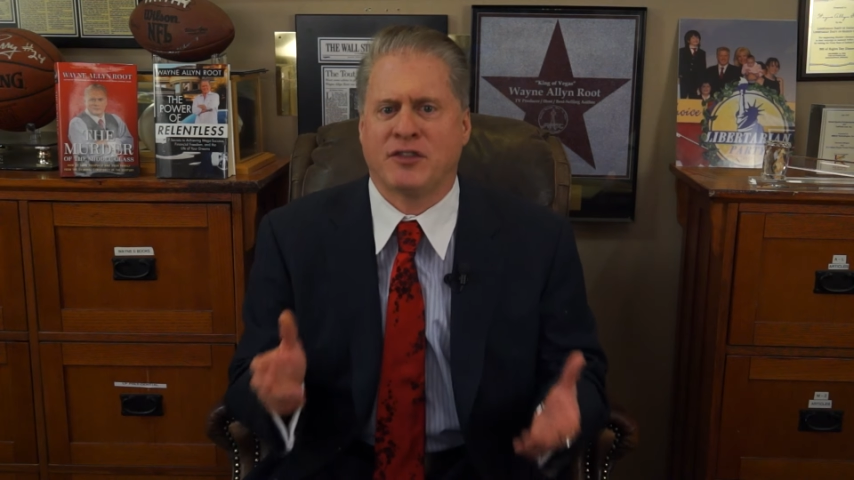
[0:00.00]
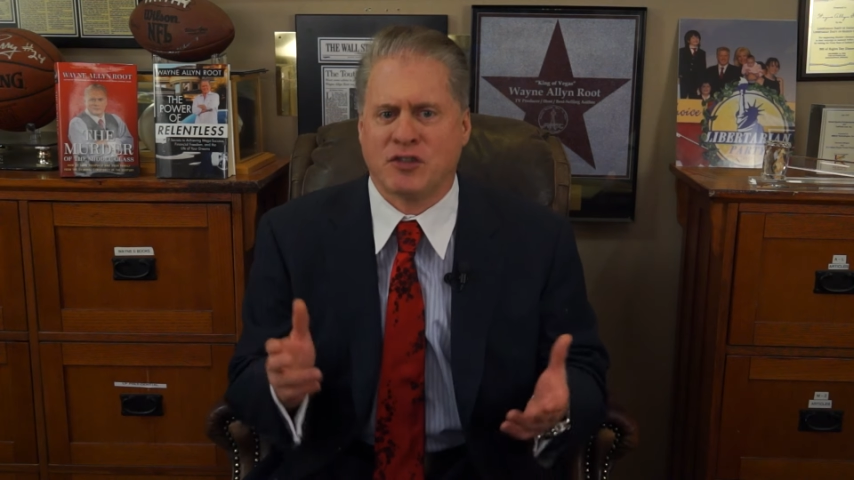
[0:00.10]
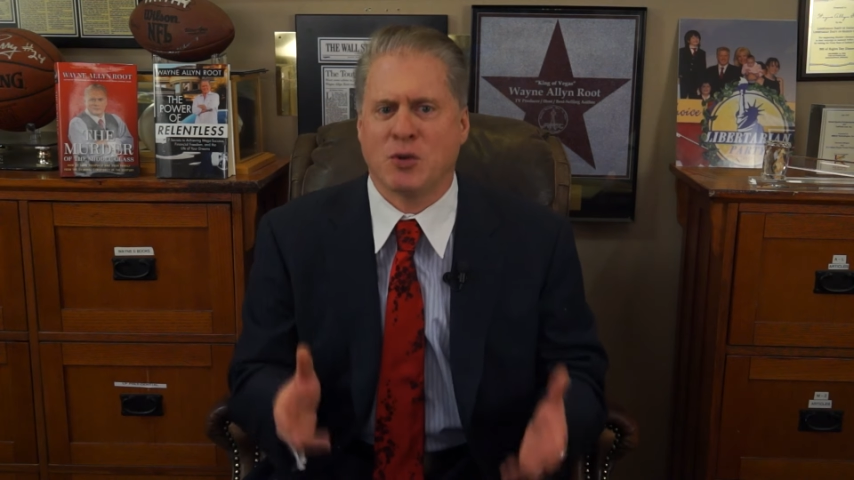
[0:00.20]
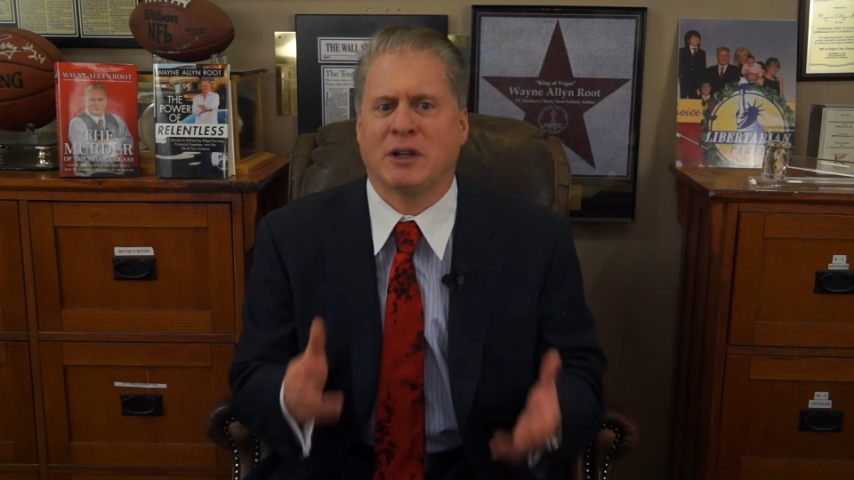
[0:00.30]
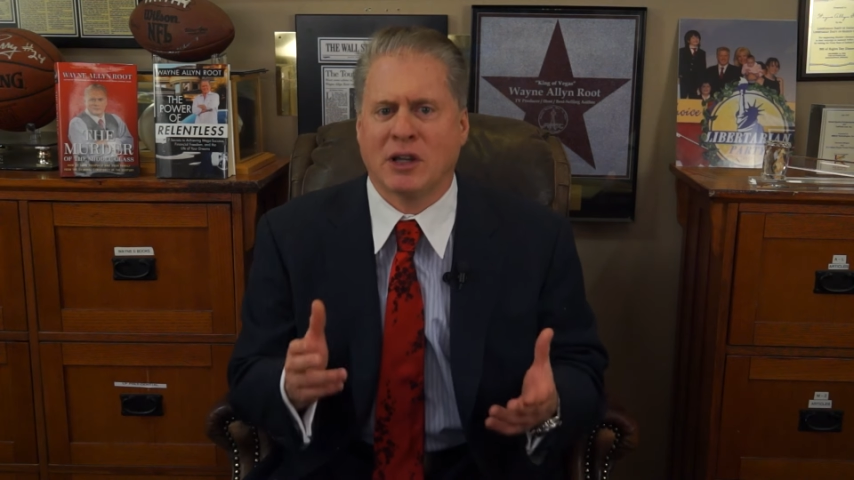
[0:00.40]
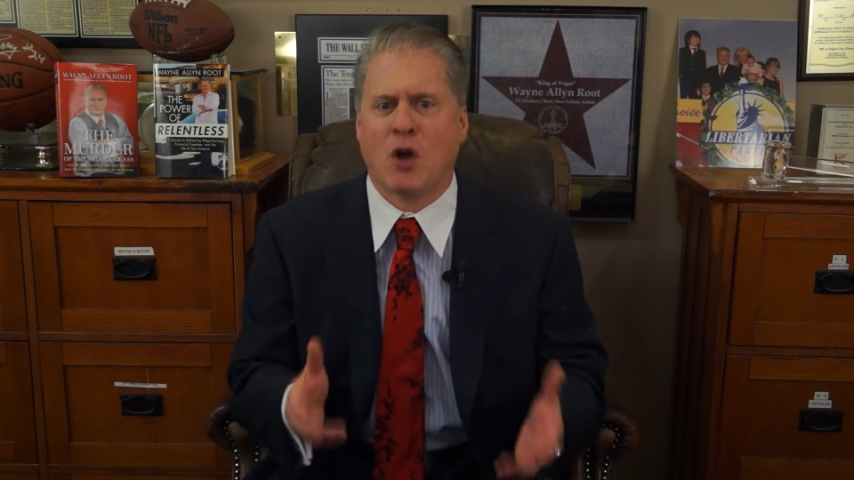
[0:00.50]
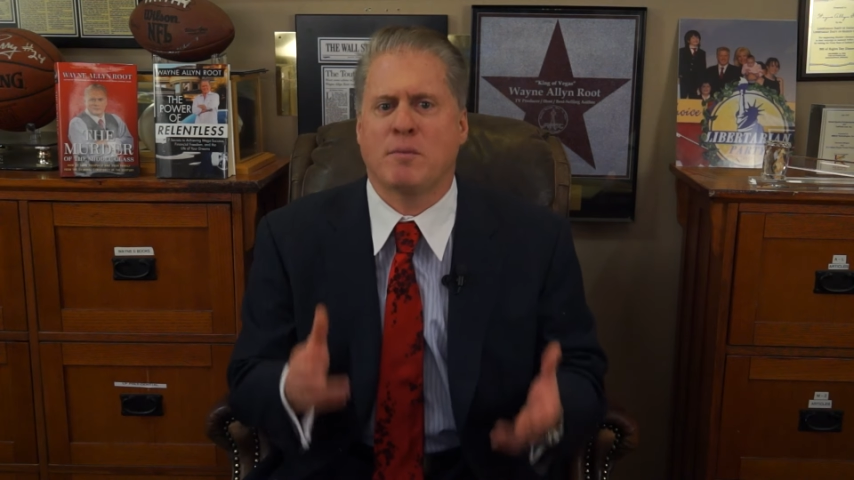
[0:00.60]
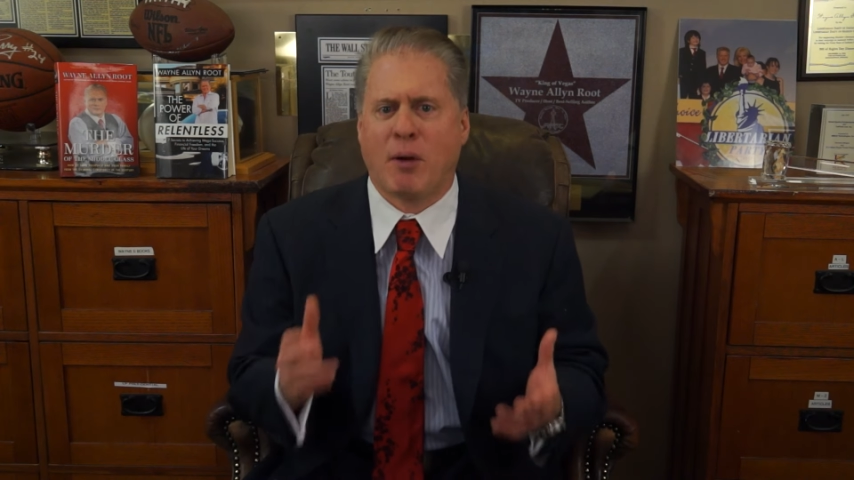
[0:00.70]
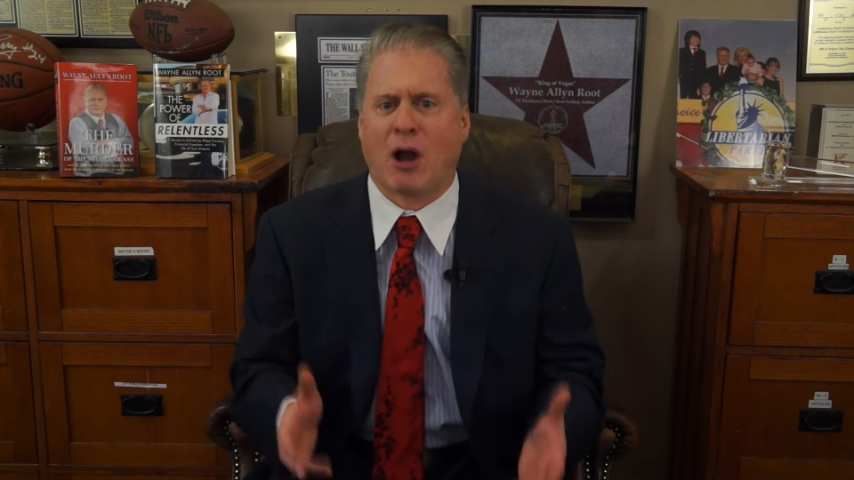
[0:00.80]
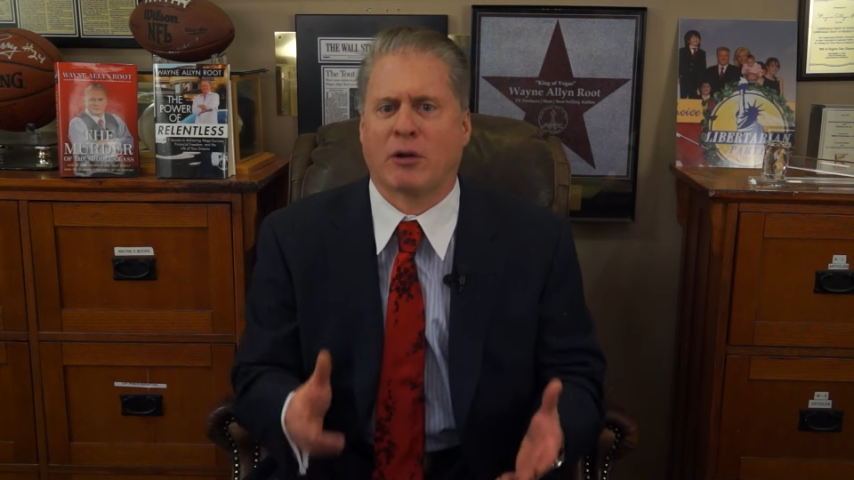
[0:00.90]
student loan
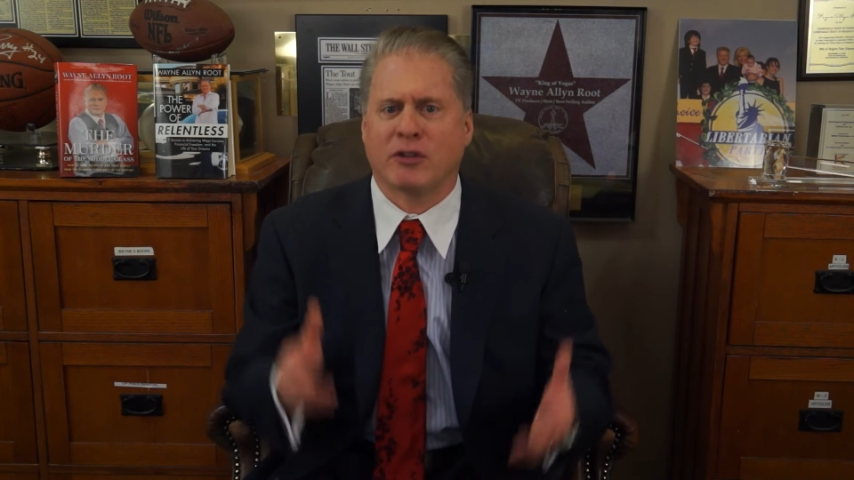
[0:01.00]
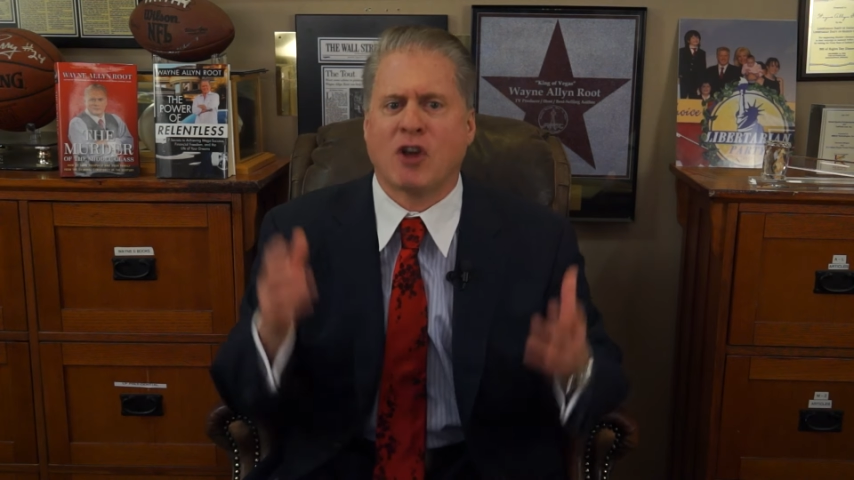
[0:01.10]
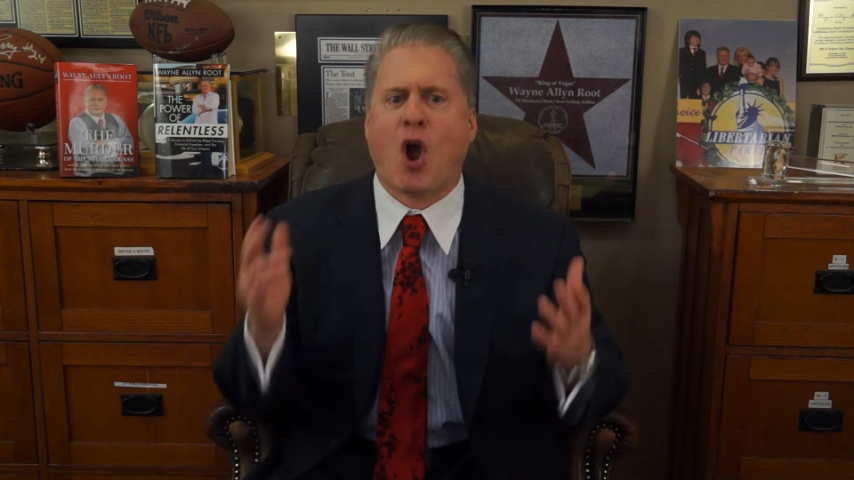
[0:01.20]
borrowers